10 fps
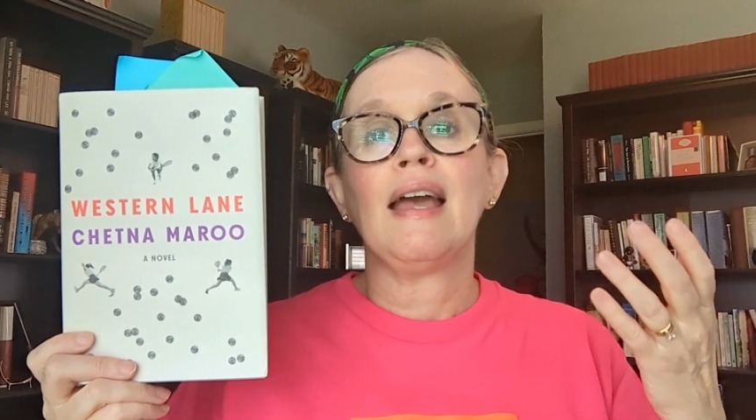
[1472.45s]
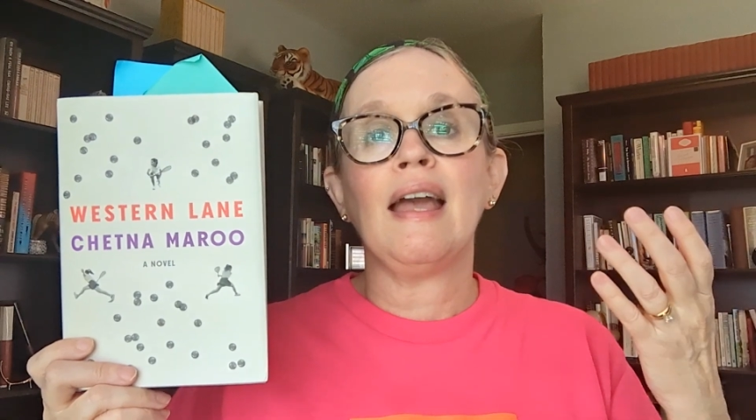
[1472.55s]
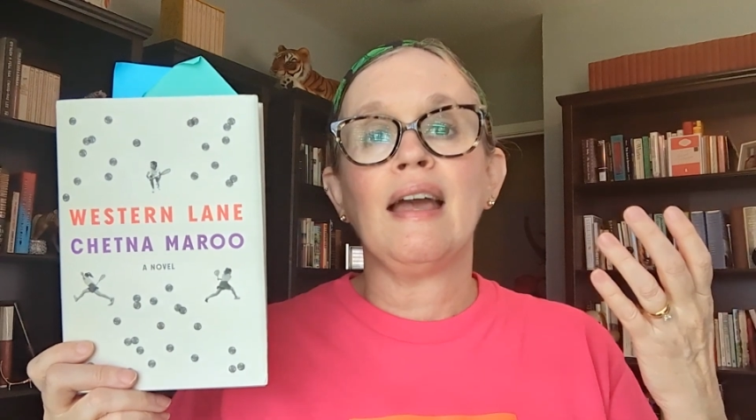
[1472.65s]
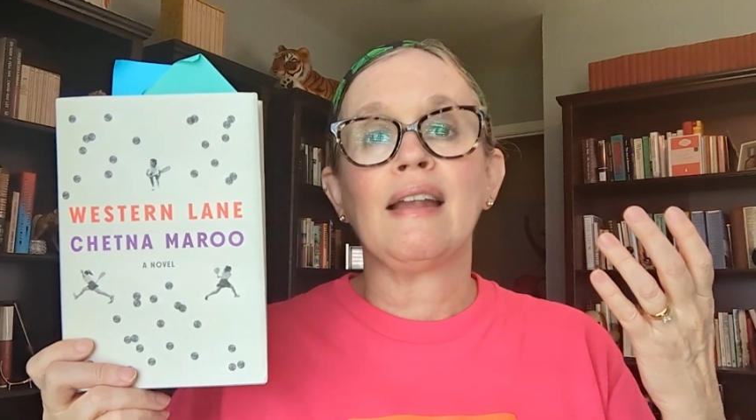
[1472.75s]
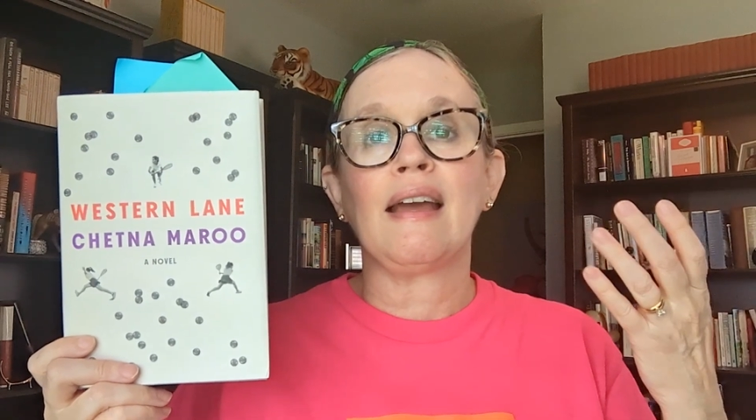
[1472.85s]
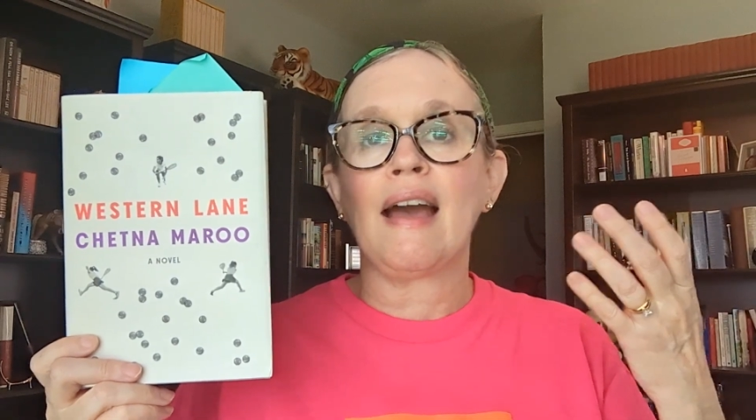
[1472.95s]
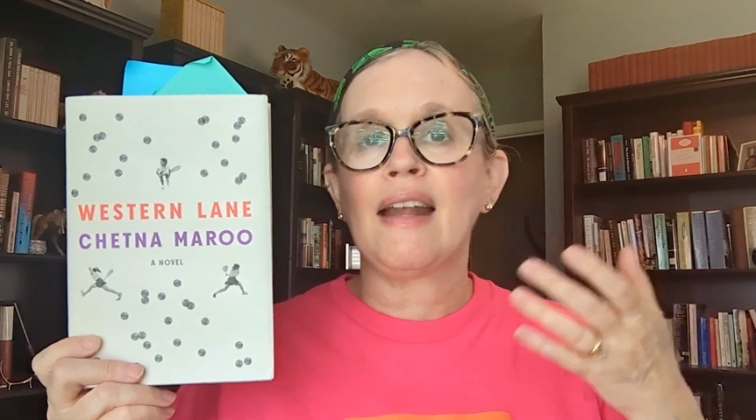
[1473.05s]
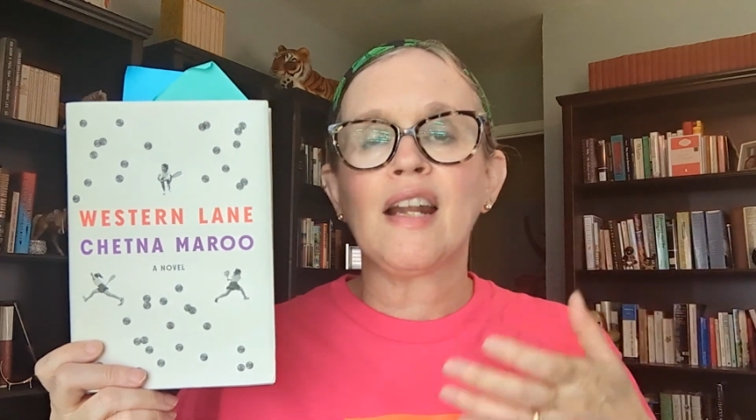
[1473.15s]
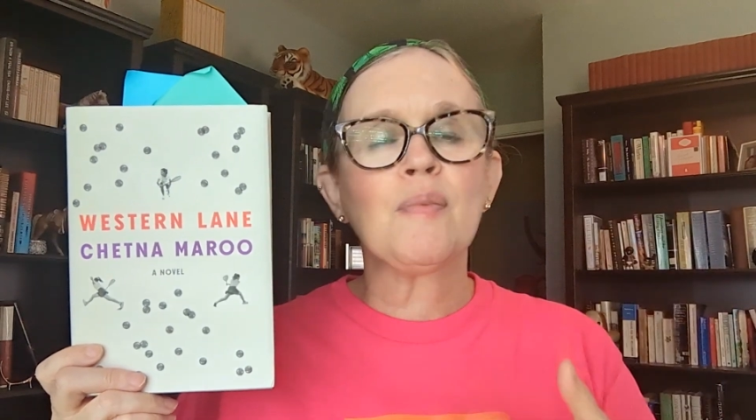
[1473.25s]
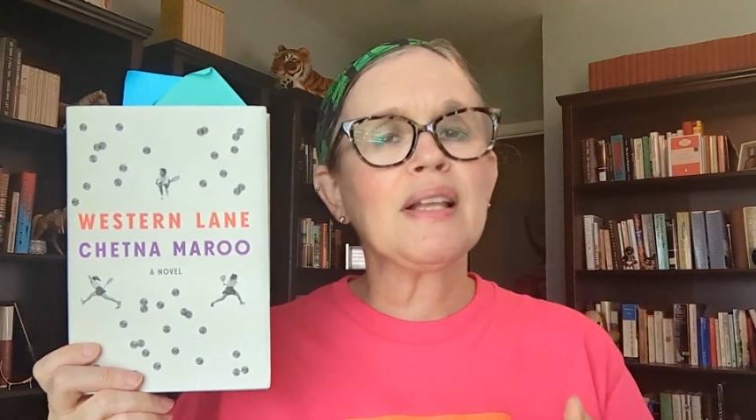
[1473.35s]
And I
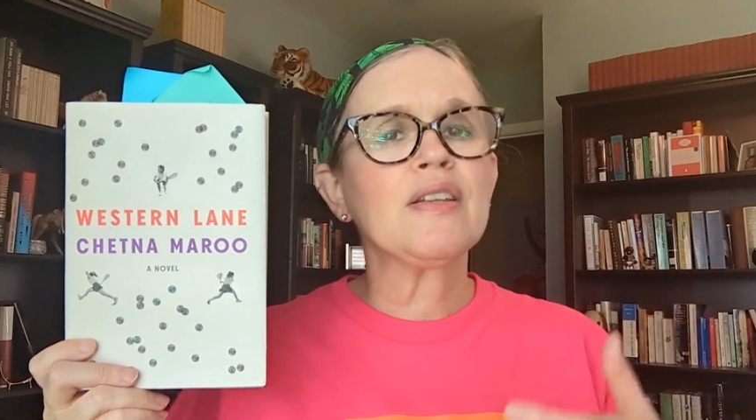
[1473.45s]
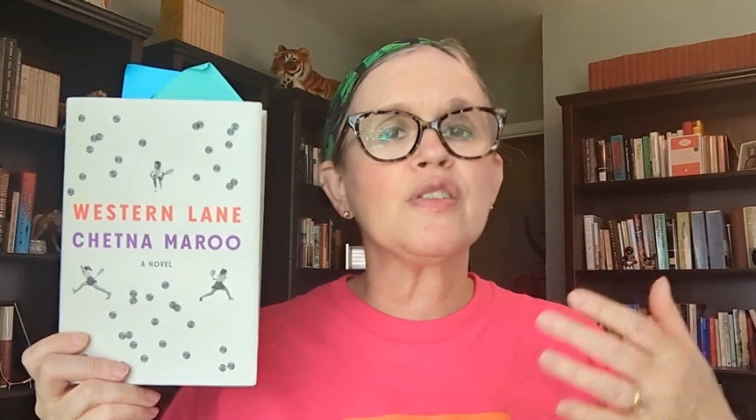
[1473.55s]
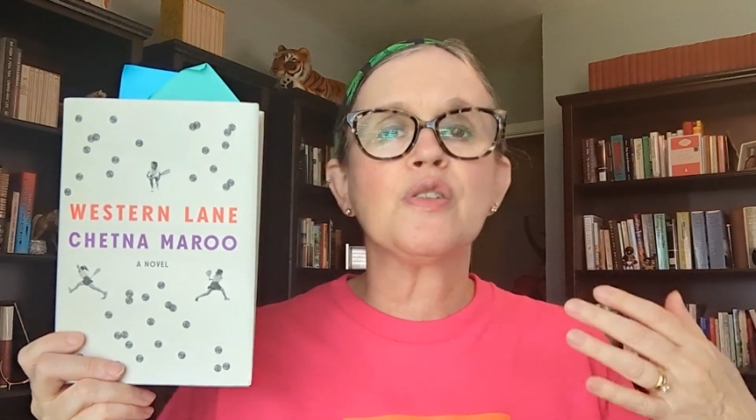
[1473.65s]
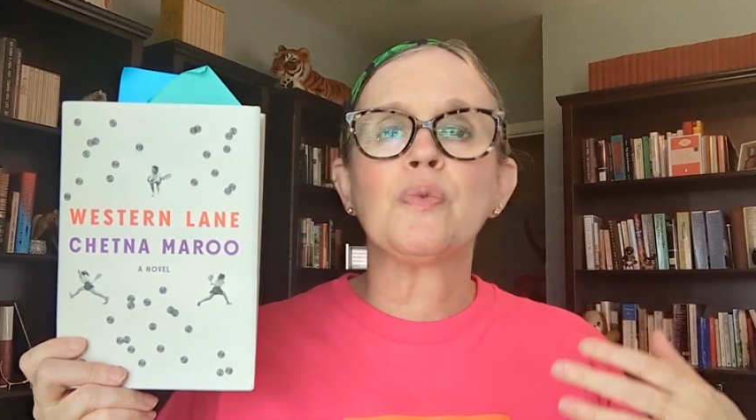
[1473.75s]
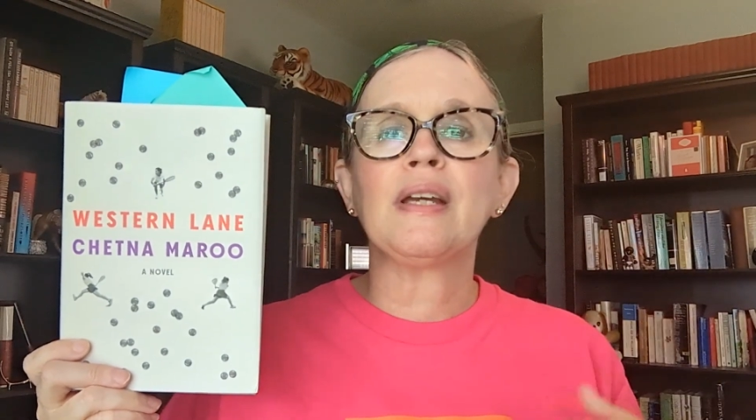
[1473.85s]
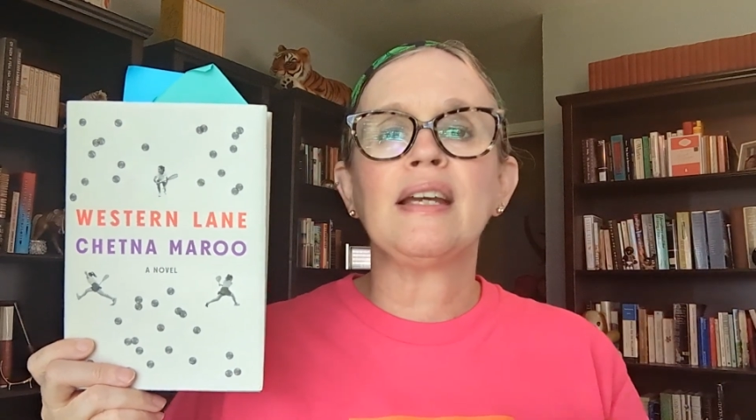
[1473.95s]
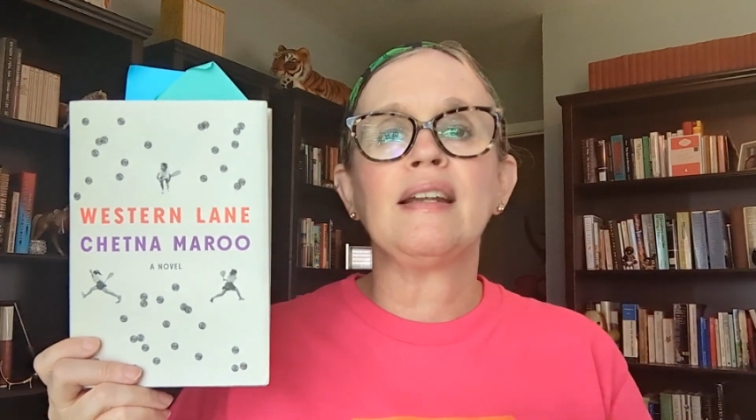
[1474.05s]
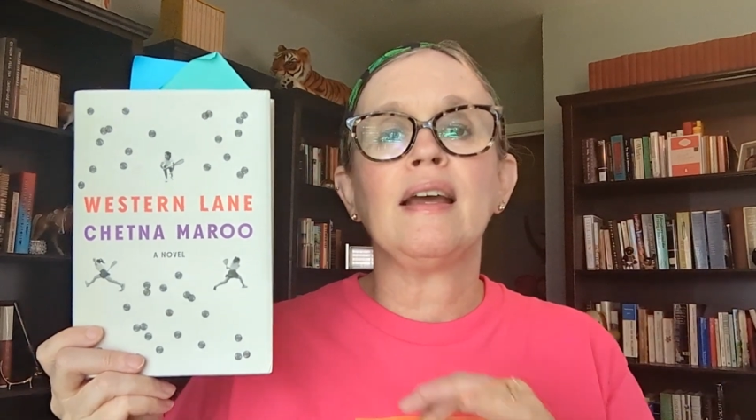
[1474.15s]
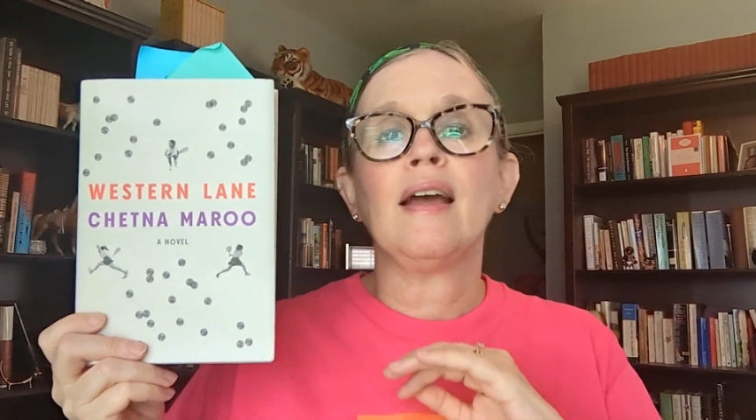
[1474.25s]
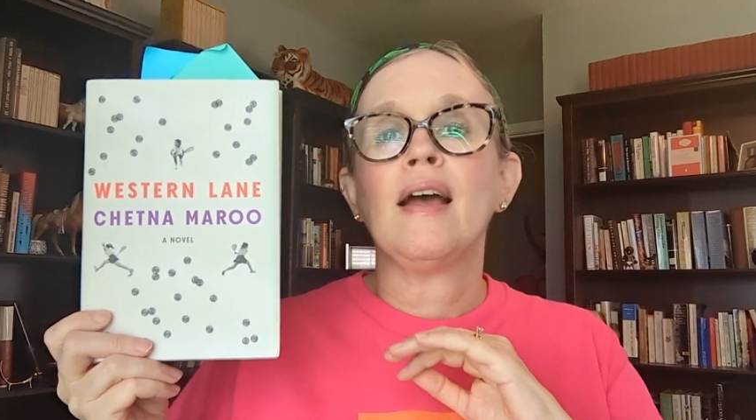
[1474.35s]
had it on my list to read,